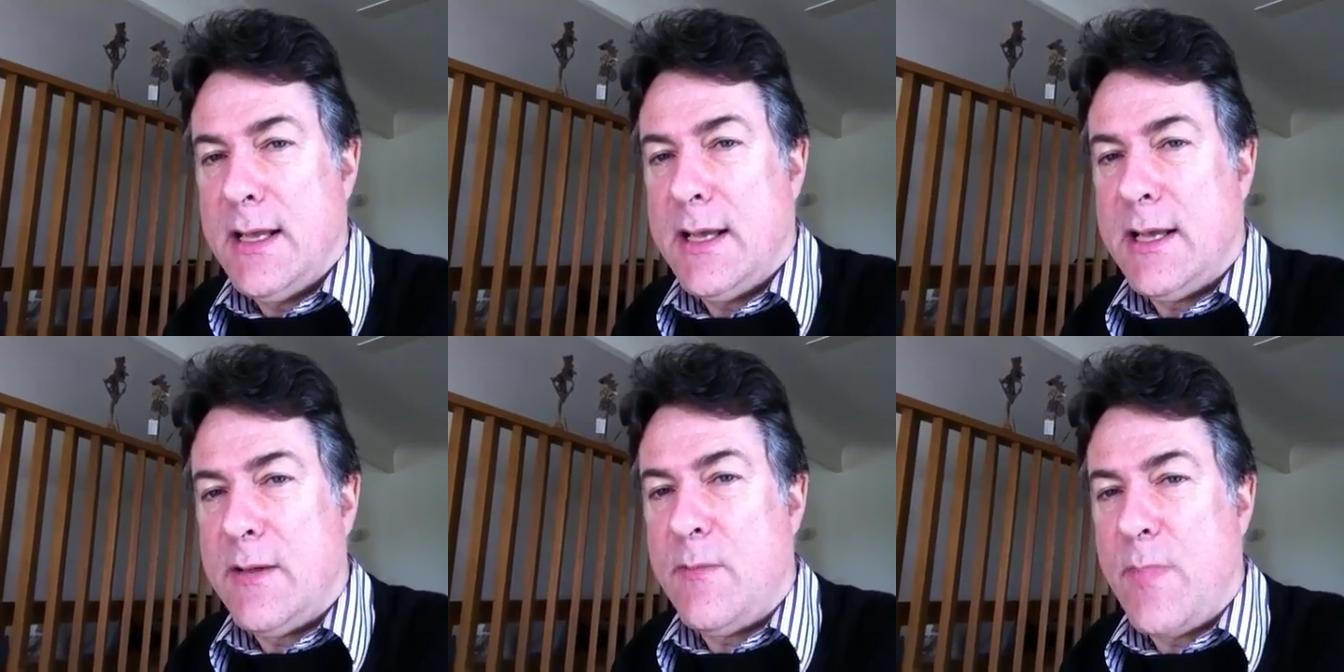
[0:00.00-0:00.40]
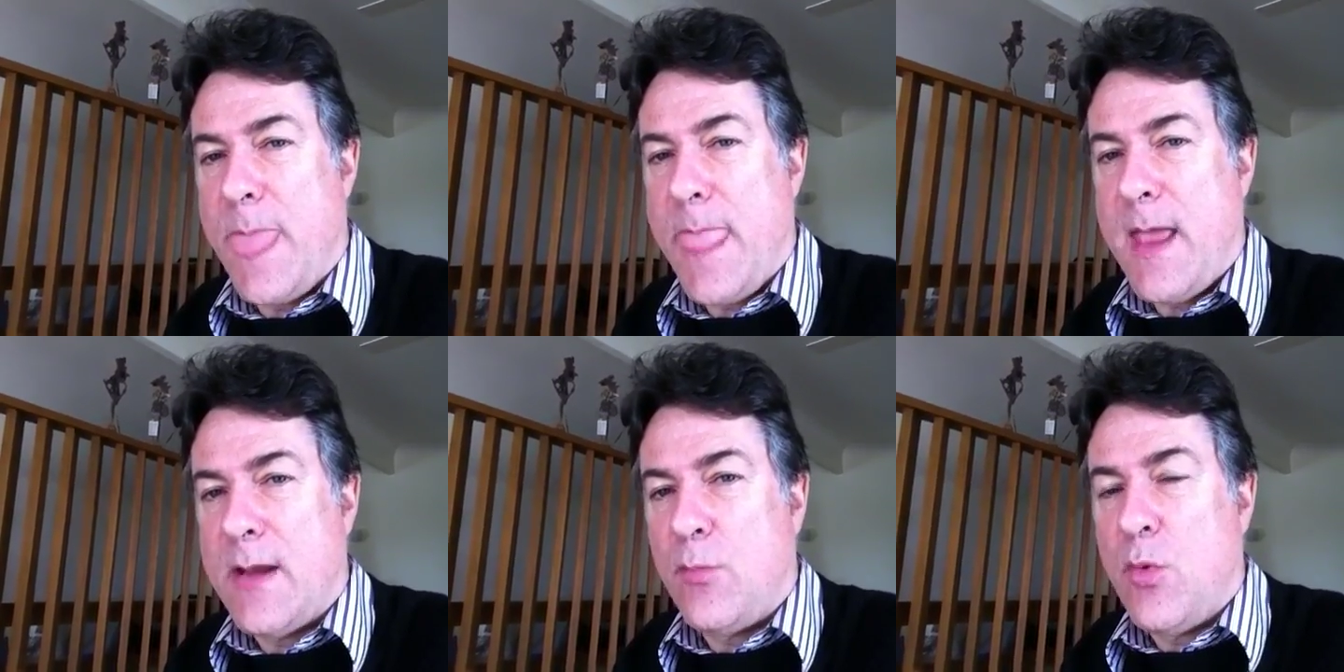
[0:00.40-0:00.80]

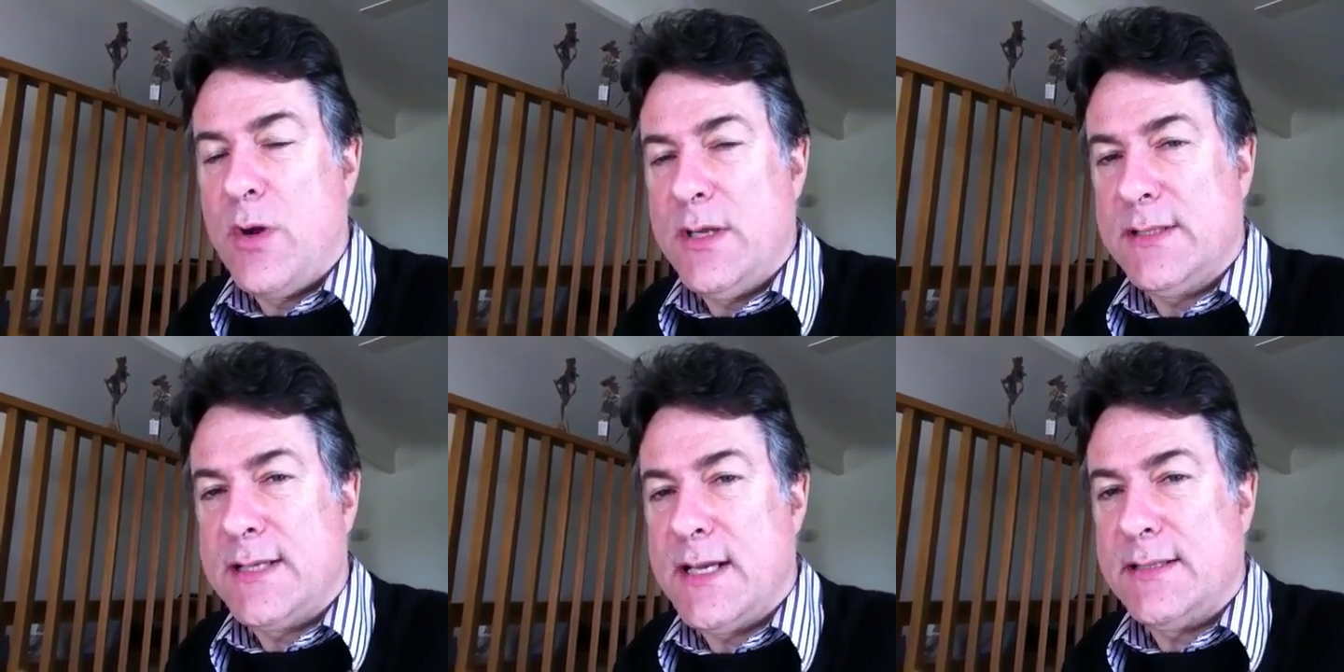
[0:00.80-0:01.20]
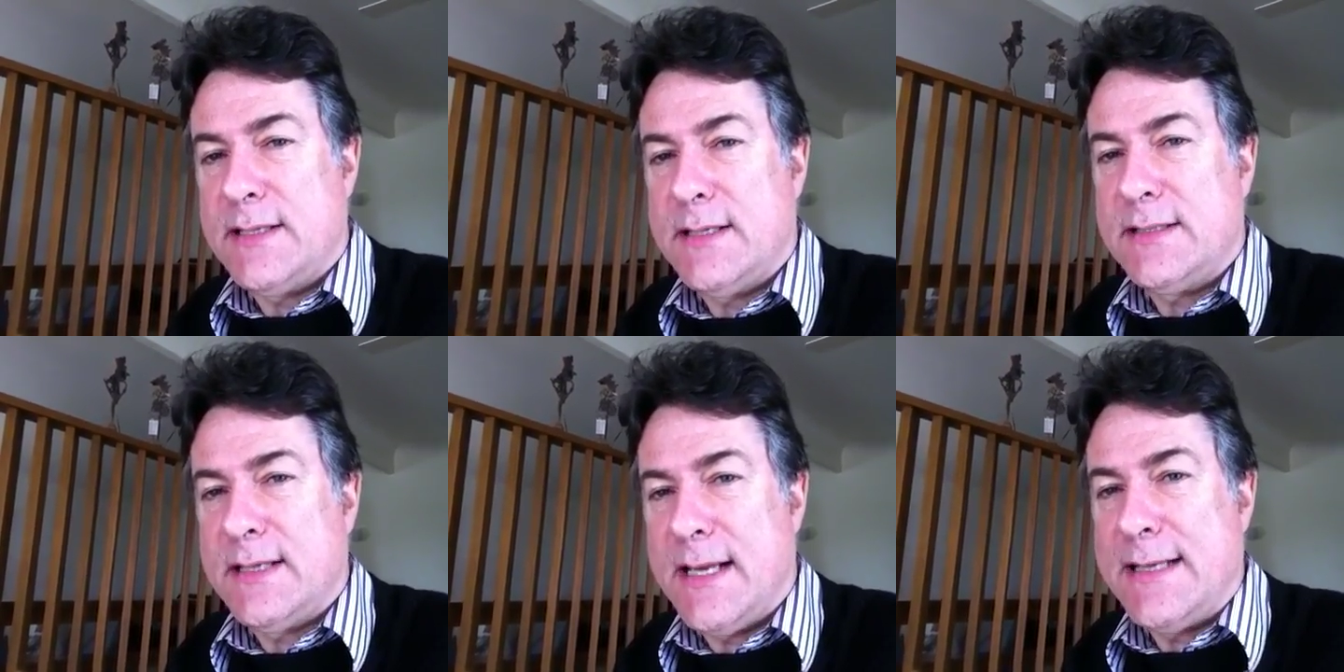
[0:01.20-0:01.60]
And what it says
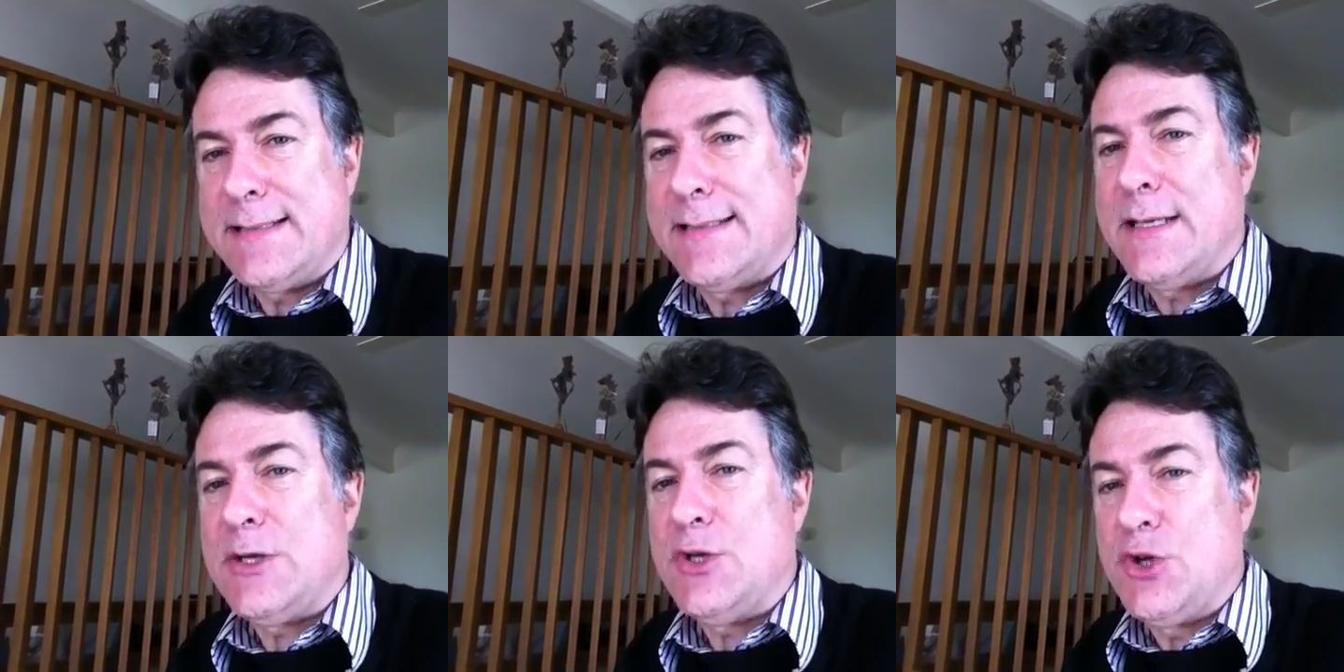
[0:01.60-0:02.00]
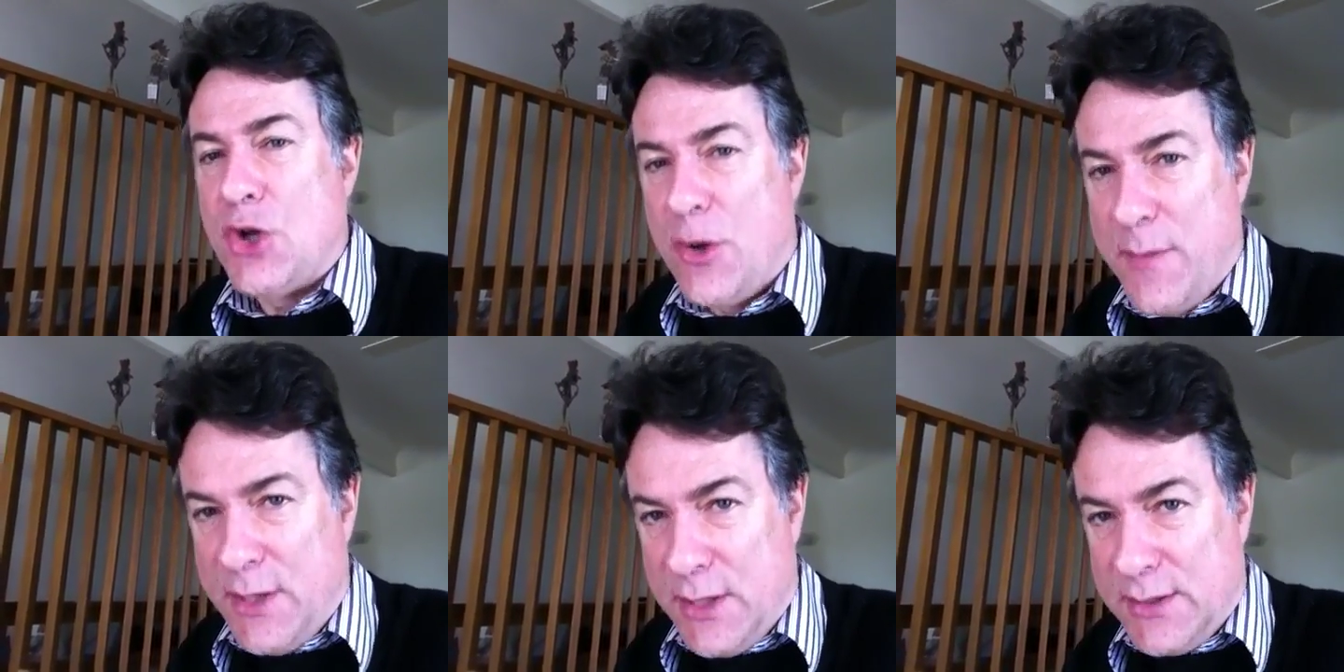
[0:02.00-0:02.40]
is the
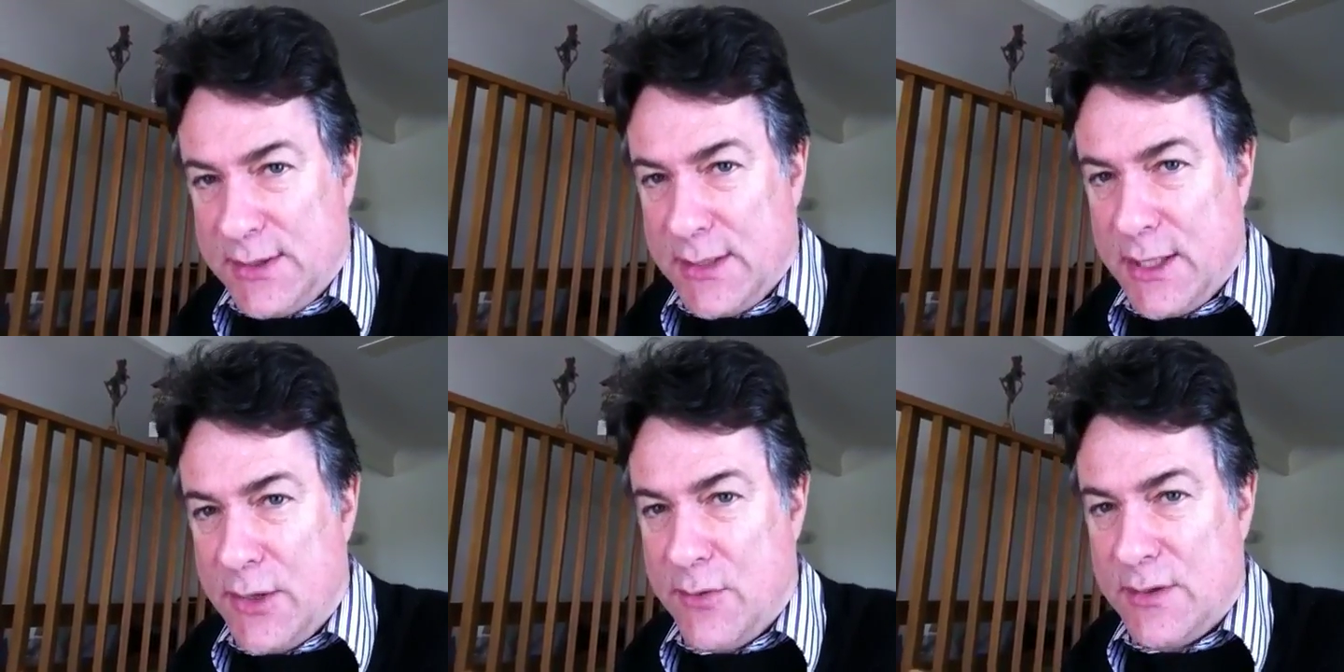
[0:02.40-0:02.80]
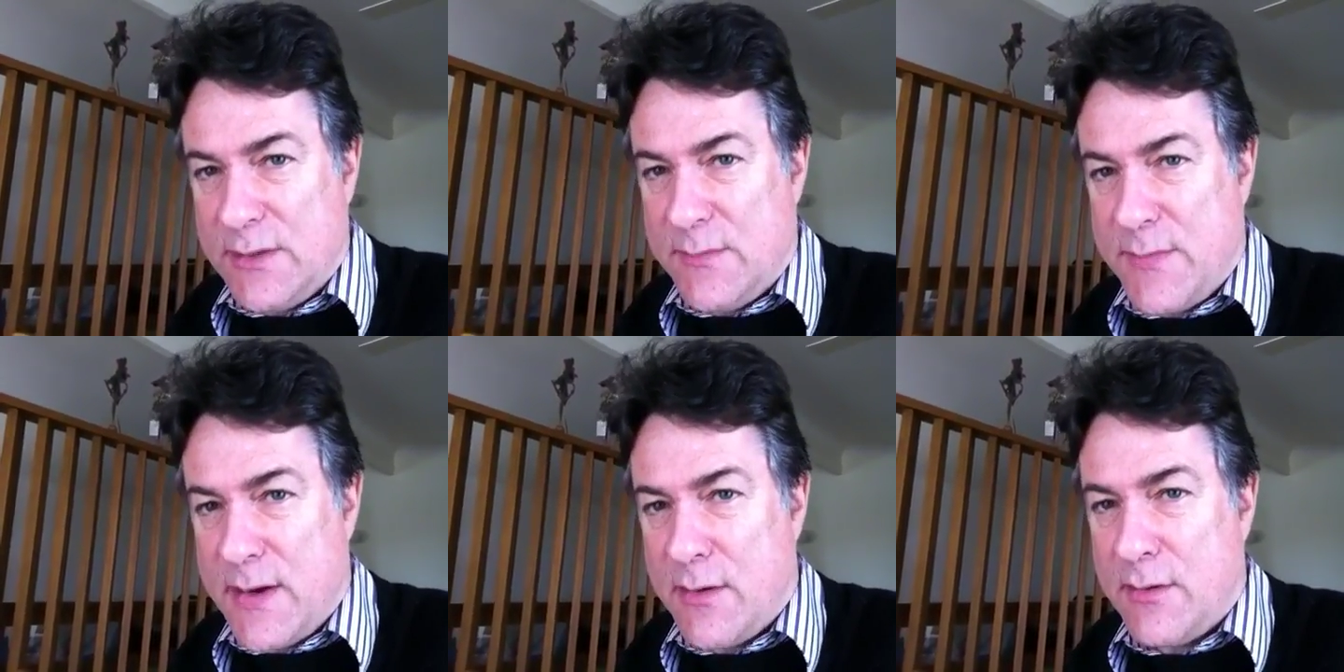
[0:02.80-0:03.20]
dominant
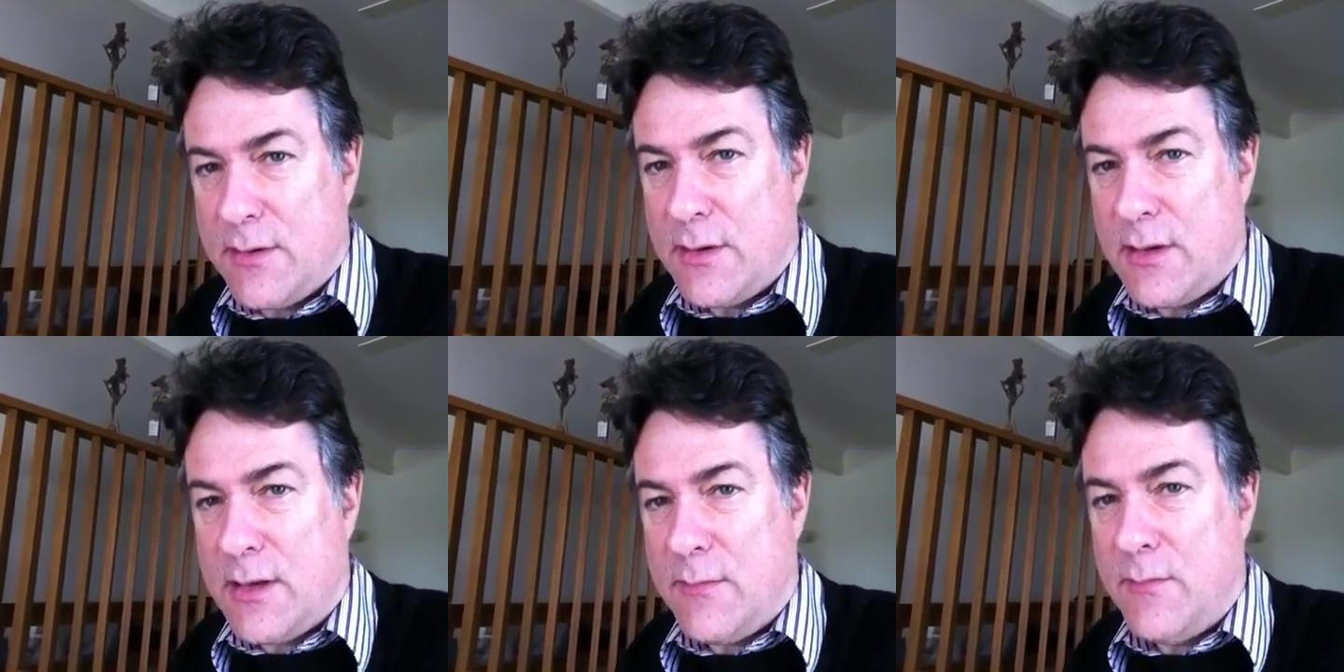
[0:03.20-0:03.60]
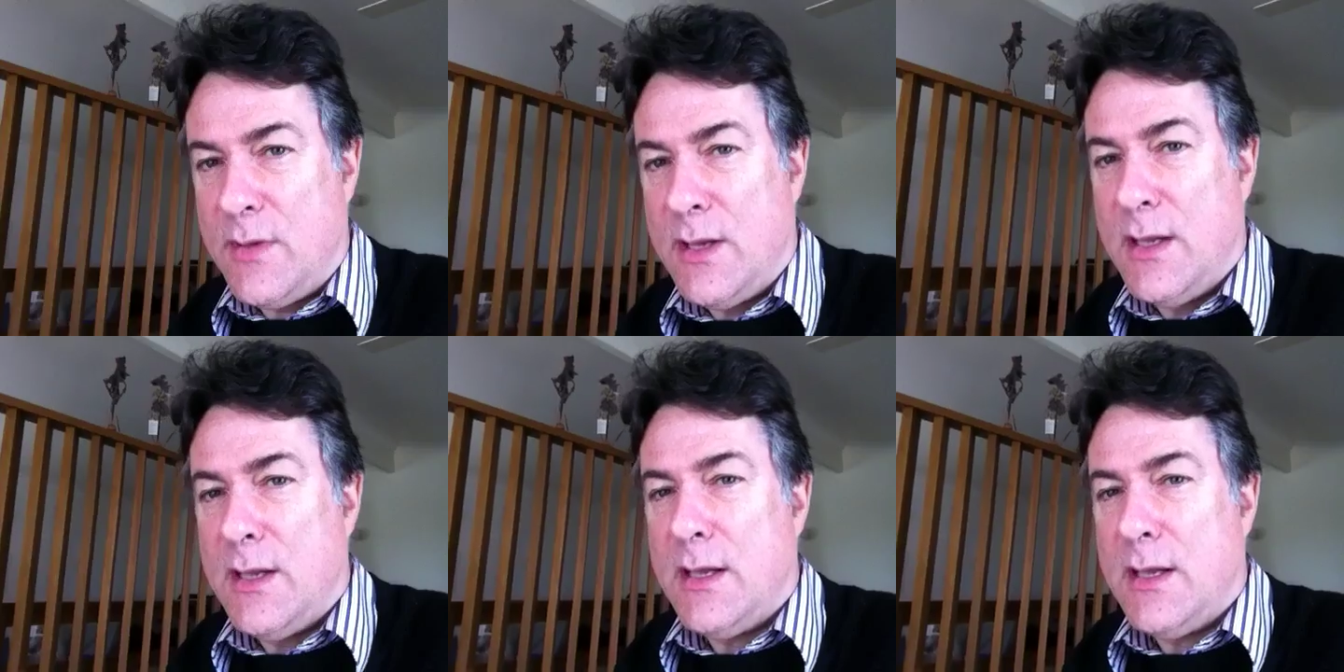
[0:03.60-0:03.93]
security paradigm